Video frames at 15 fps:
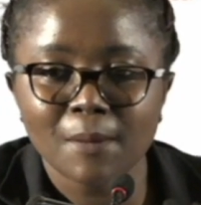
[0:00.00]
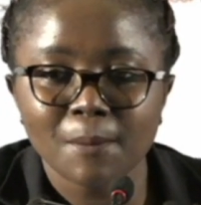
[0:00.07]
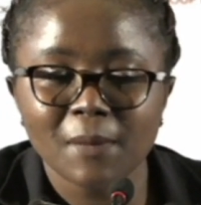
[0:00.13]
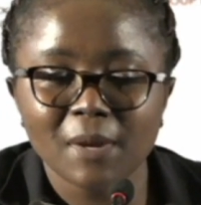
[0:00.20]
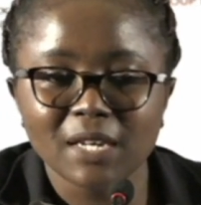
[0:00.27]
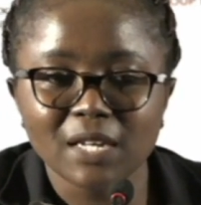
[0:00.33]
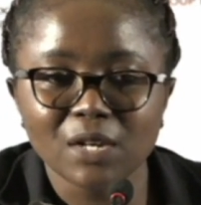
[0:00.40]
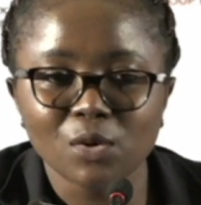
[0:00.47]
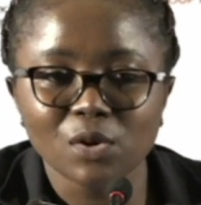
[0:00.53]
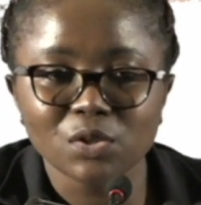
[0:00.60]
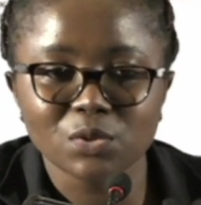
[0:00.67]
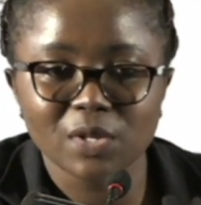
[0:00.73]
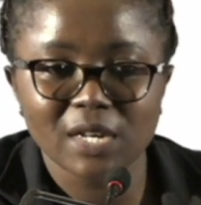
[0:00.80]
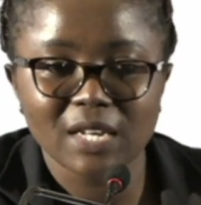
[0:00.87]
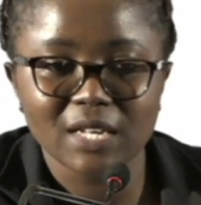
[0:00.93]
Medical
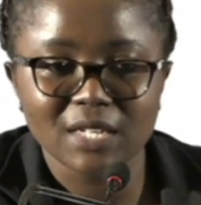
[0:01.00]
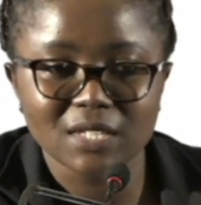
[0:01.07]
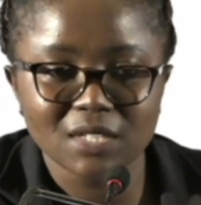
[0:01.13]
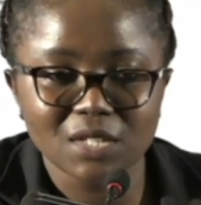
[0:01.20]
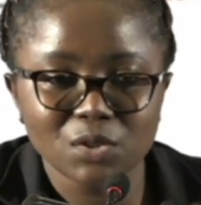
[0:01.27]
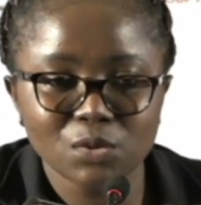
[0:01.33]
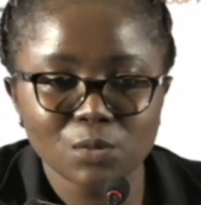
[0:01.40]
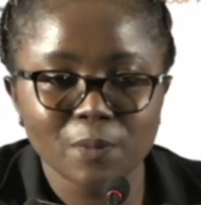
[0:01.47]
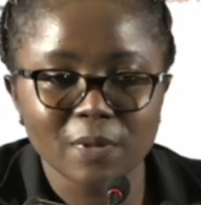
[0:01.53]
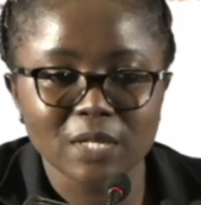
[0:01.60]
Training Institute